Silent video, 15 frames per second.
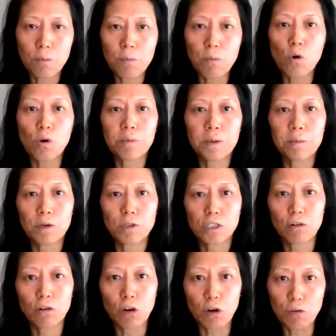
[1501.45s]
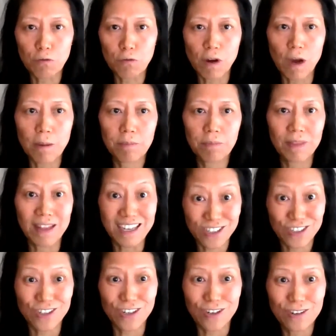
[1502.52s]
more people to learn from next year.